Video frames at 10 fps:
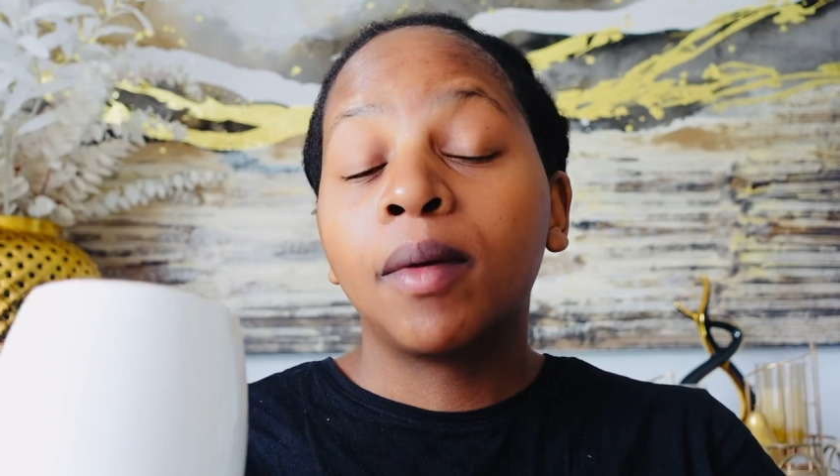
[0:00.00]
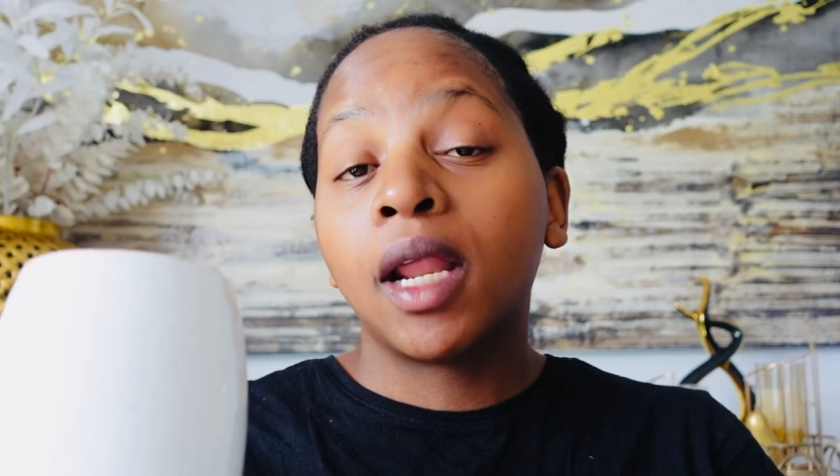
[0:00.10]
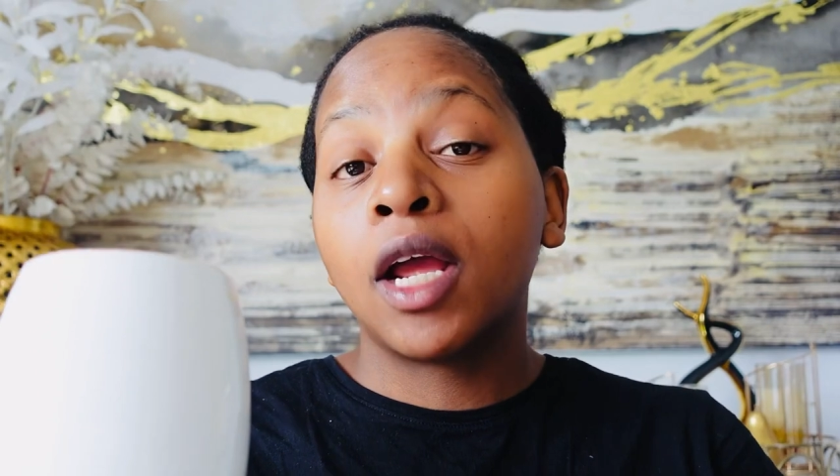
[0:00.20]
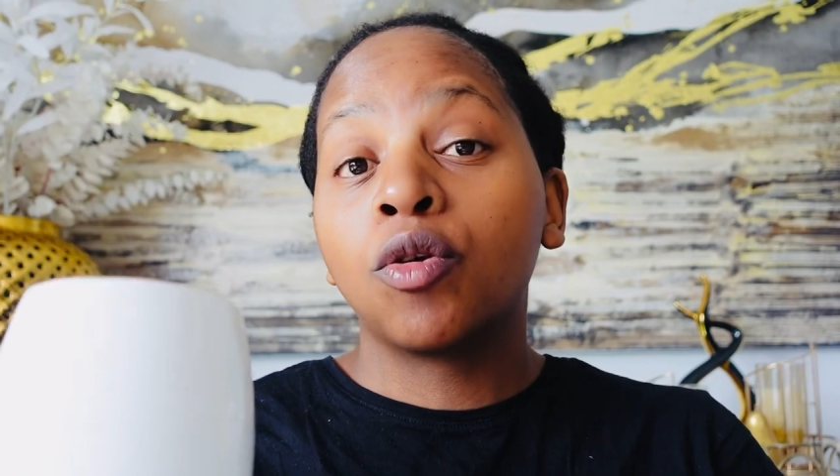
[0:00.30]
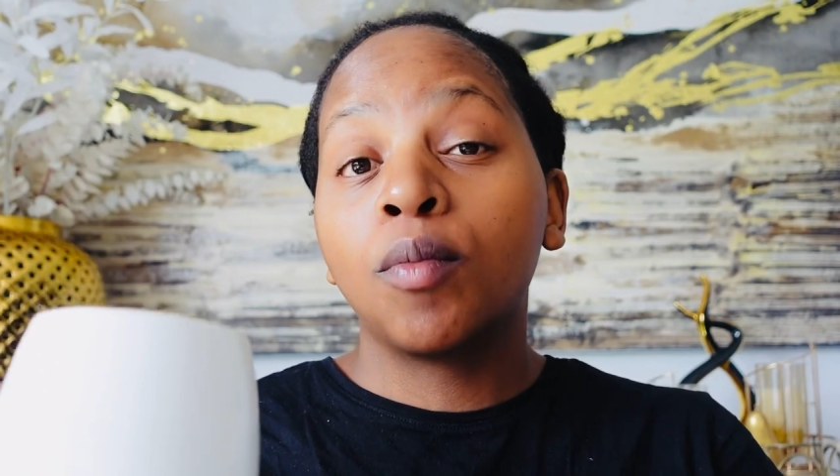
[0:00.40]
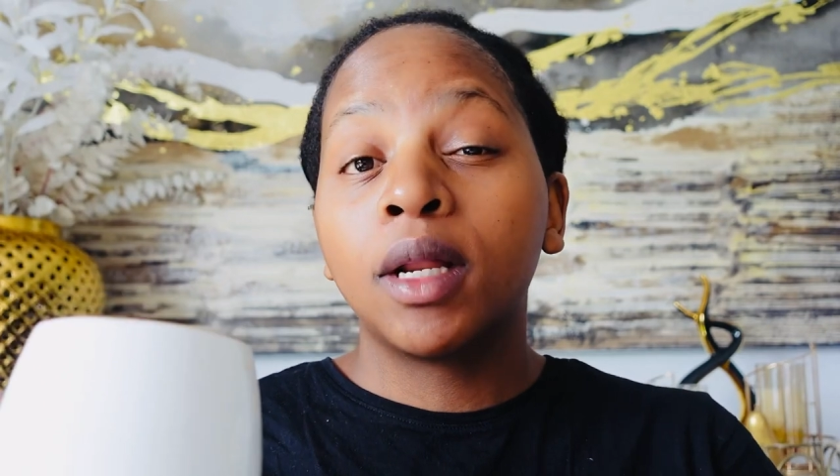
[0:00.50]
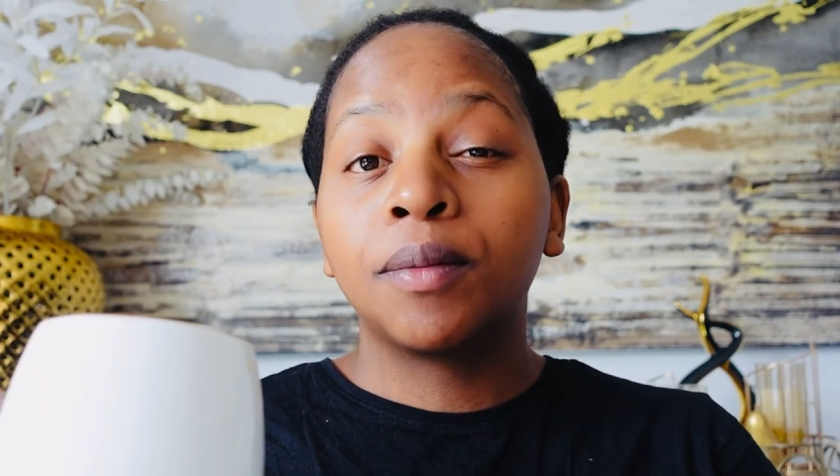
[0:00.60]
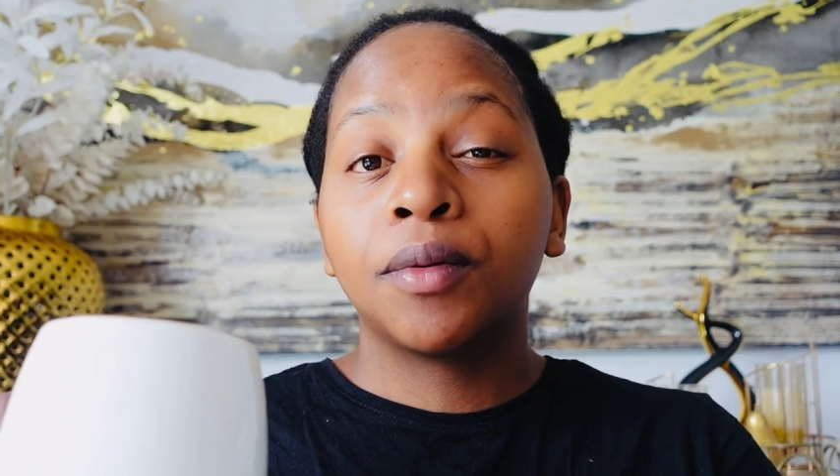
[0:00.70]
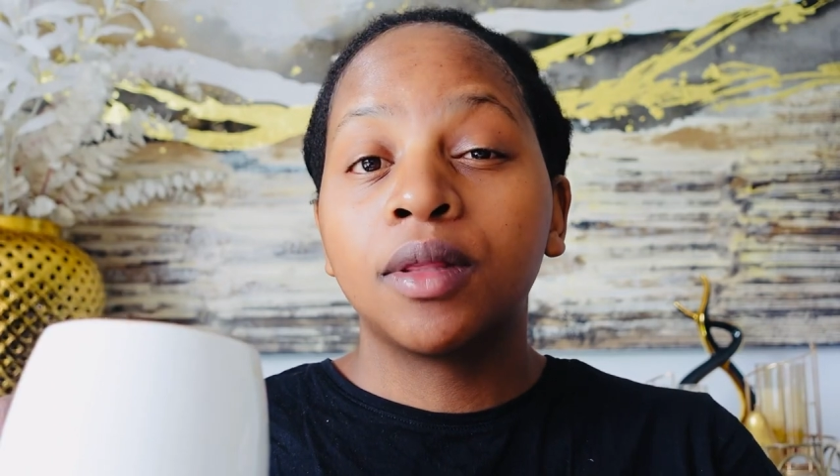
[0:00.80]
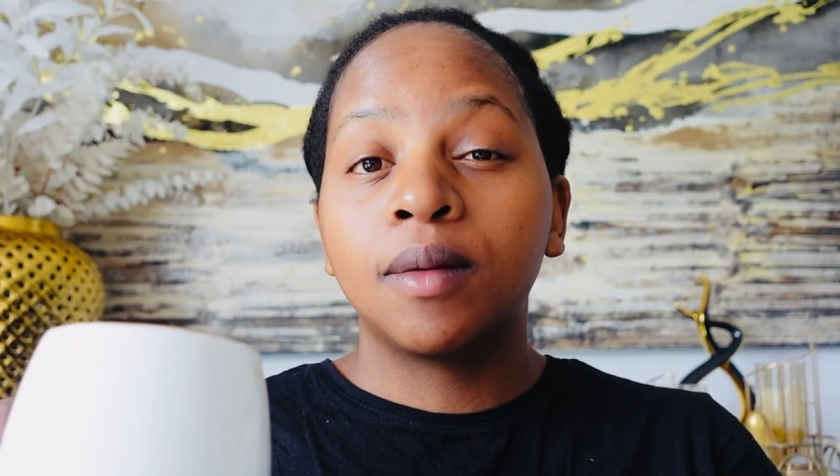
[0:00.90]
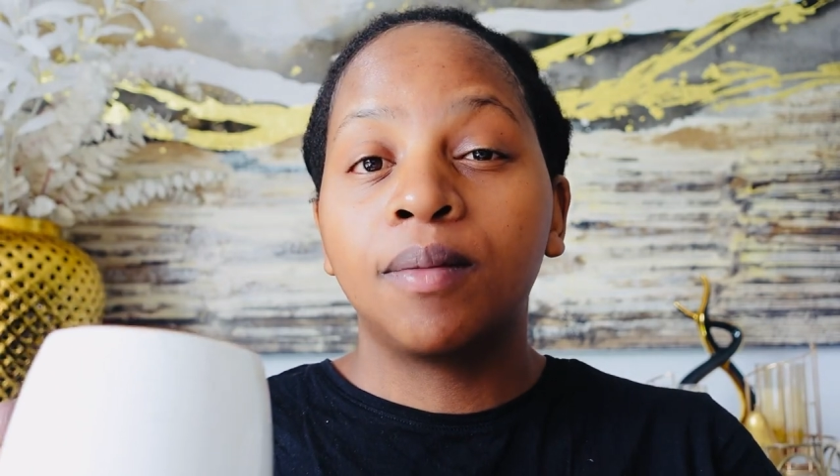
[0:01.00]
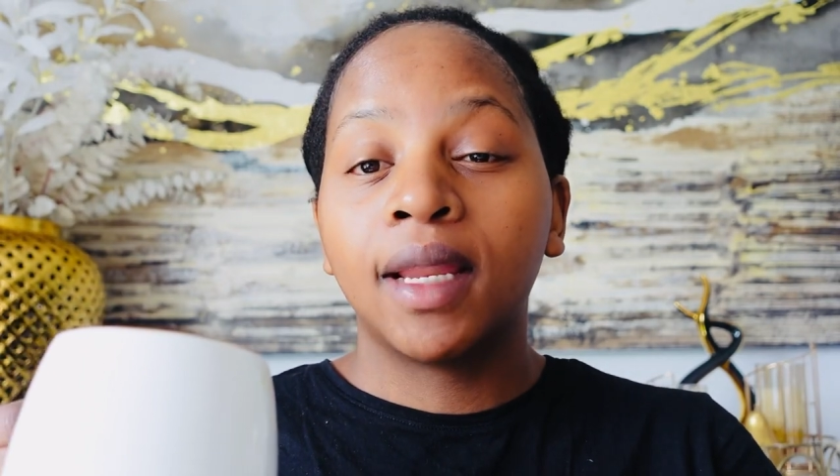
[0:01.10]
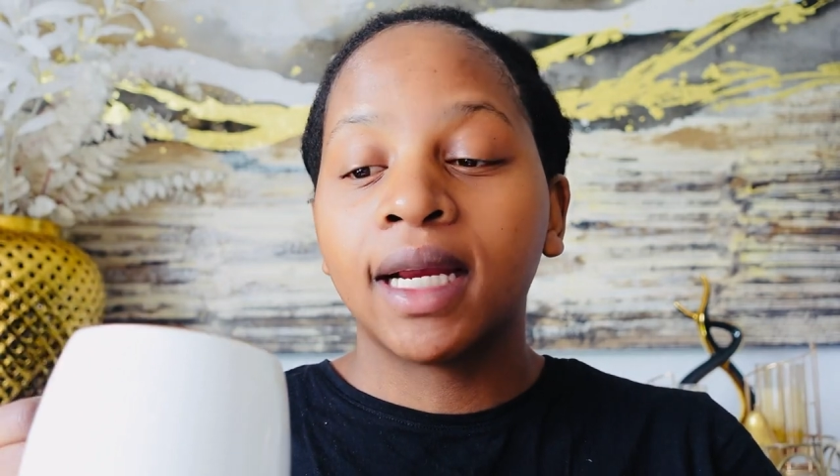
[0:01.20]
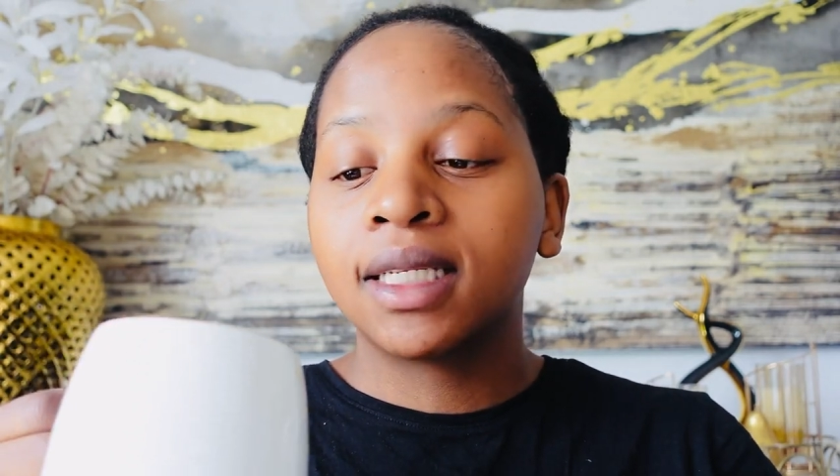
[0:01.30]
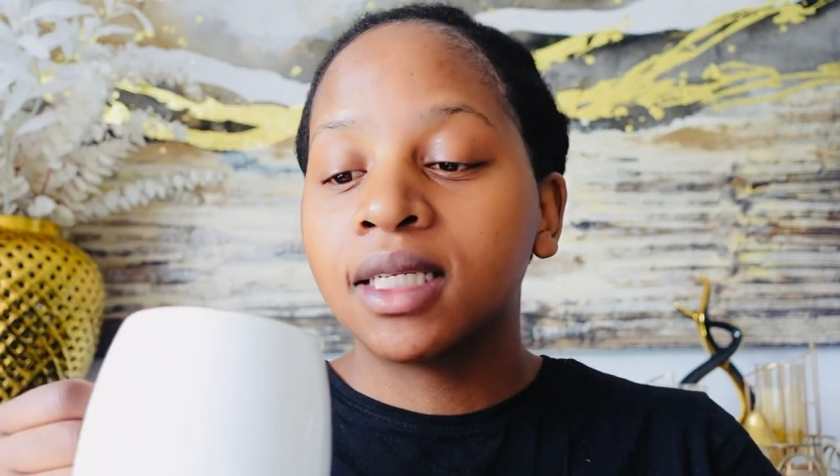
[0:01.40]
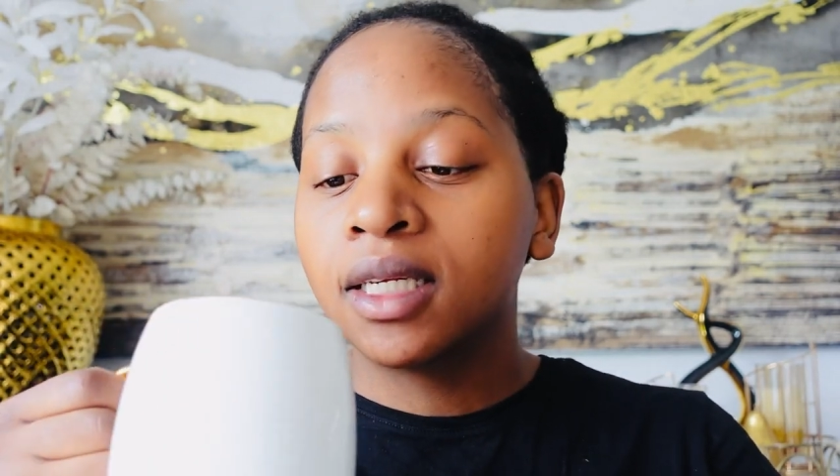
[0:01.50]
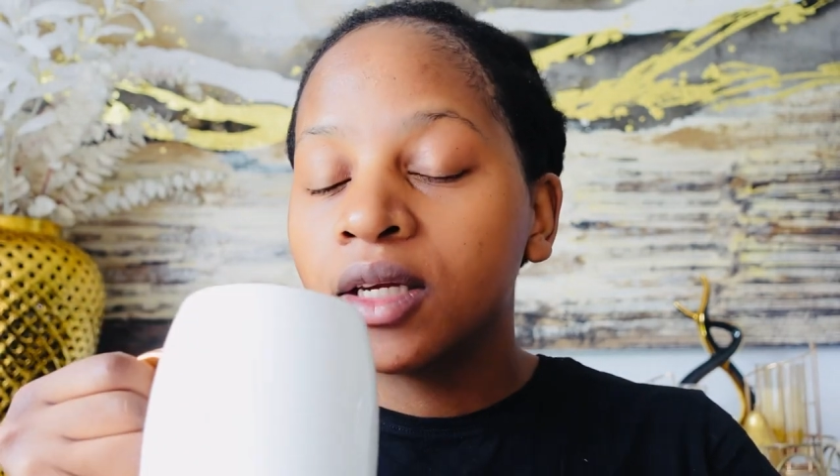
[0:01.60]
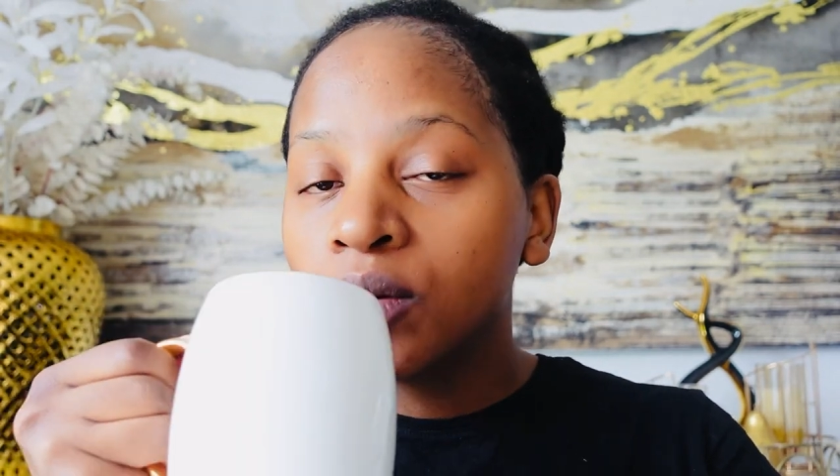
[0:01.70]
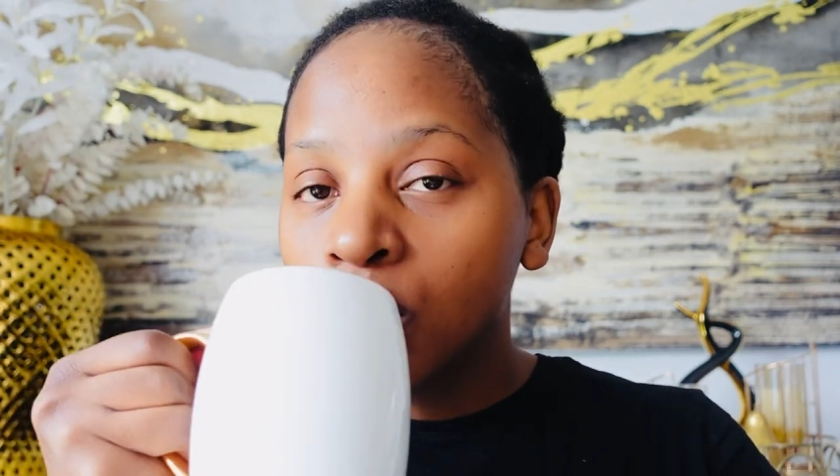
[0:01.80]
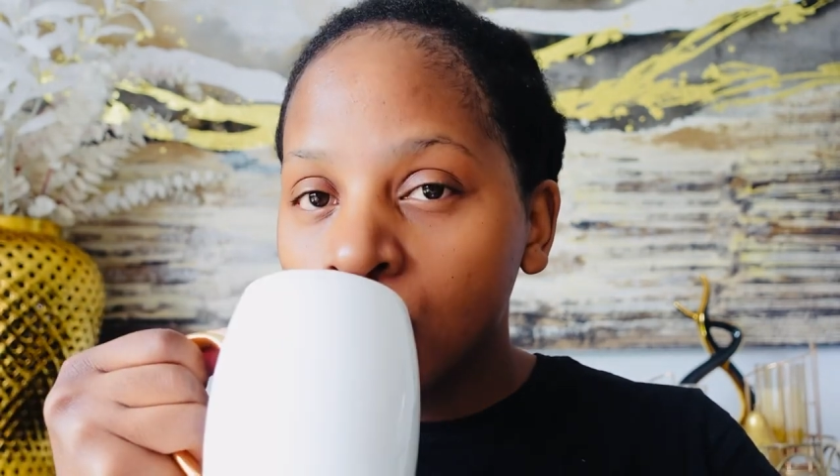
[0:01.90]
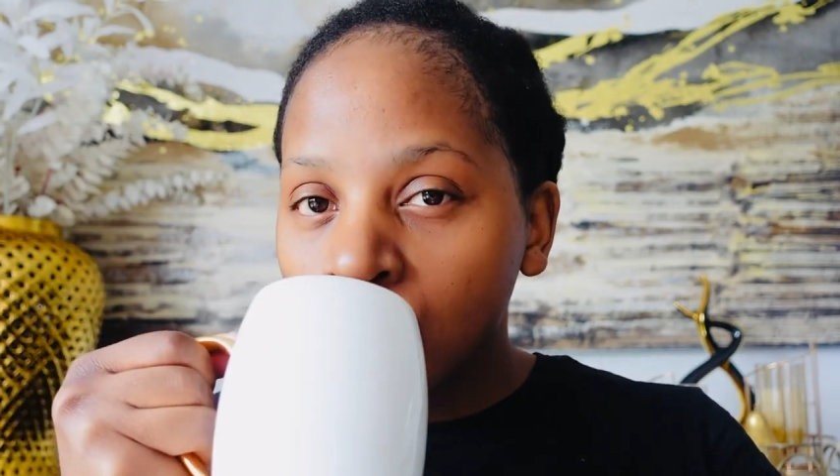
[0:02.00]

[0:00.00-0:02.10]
but i normally put the black tea